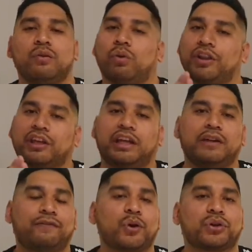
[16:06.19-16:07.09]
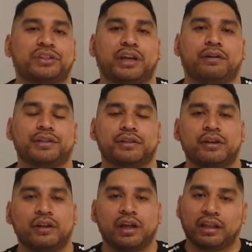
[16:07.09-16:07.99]
What are the key focus
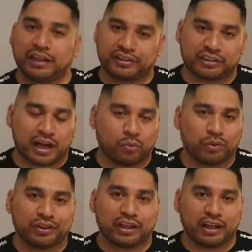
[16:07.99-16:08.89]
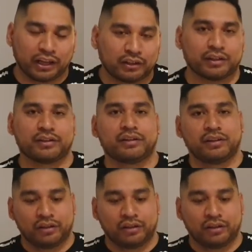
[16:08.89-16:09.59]
areas? Let's start with England.